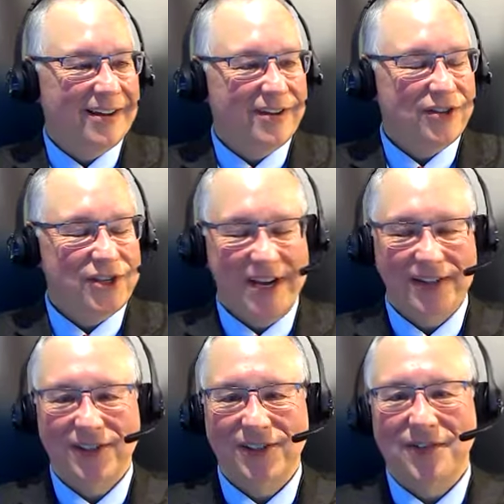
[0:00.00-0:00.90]

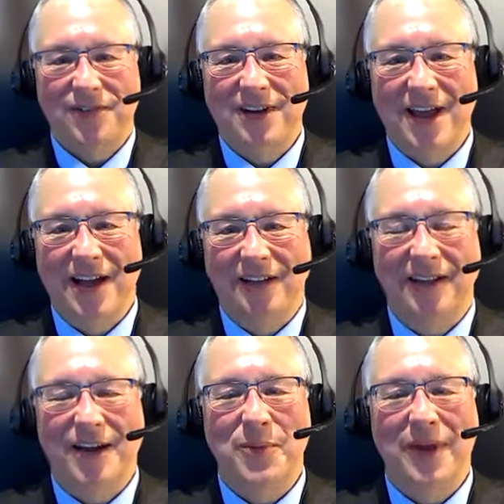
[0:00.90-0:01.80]
chances of an
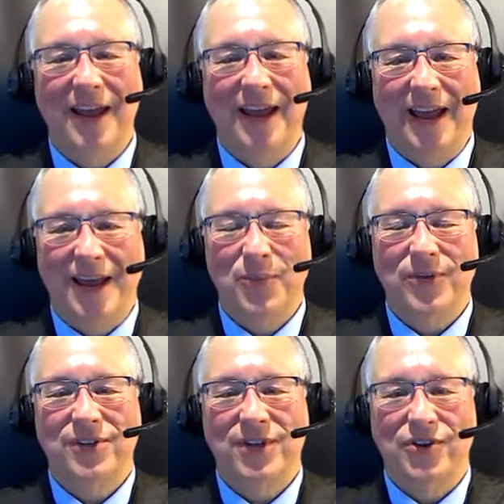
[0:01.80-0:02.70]
LMAA
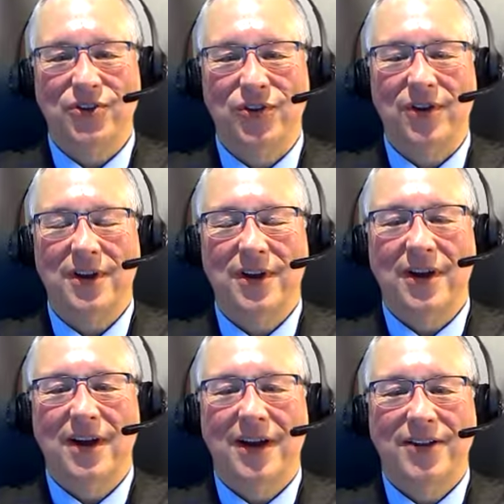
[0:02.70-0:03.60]
procedure
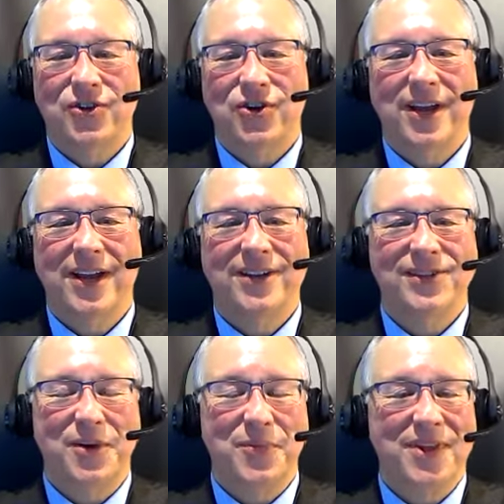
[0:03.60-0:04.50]
turning into
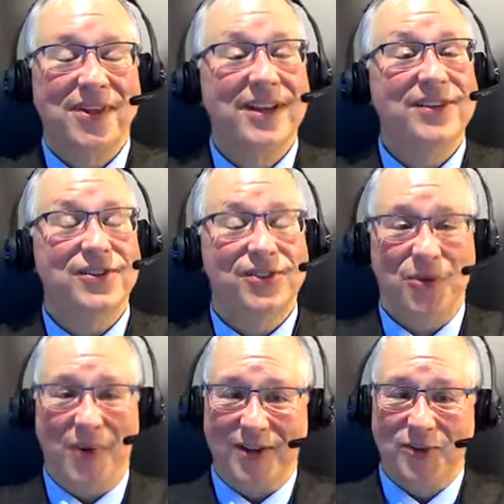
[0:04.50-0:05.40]
something that isn't
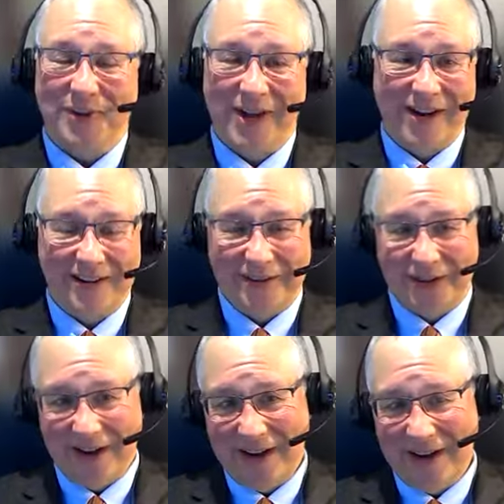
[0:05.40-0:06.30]
so expedited?
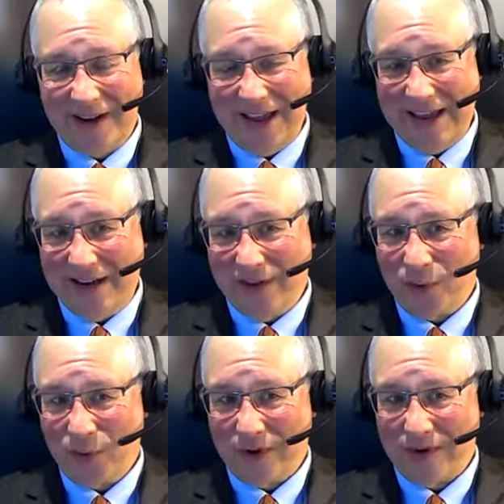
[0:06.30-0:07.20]
In other
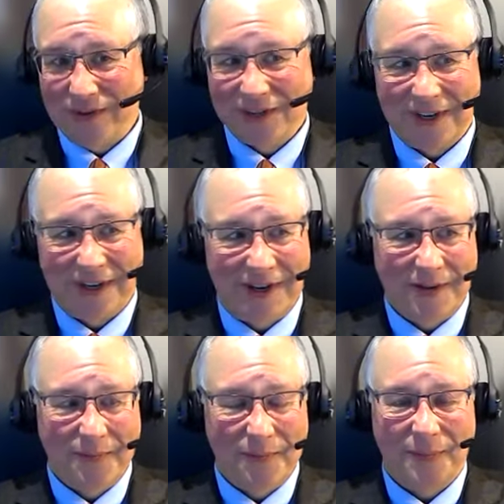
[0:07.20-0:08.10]
words,
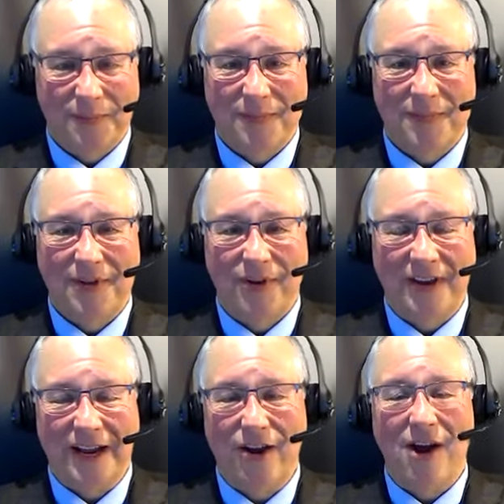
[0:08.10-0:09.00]

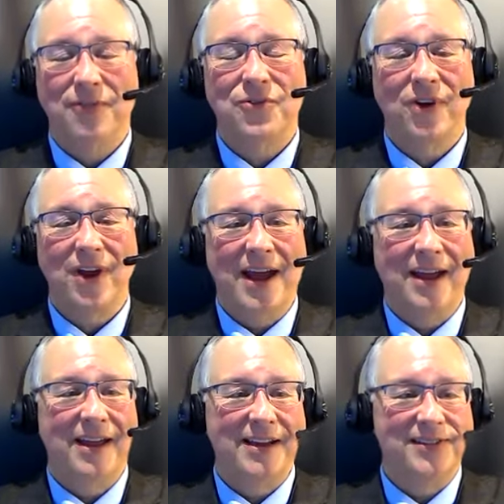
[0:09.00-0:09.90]
getting off
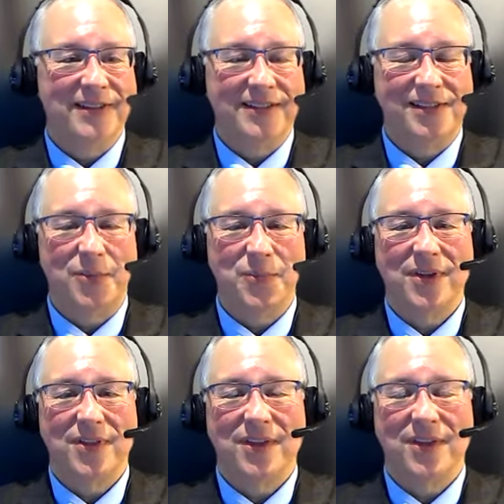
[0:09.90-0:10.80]
track. And is that
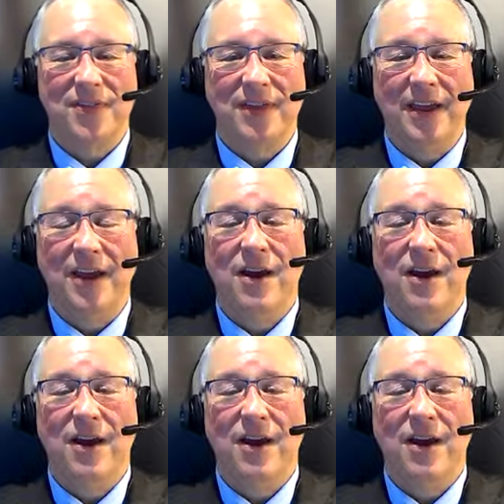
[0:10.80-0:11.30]
something that the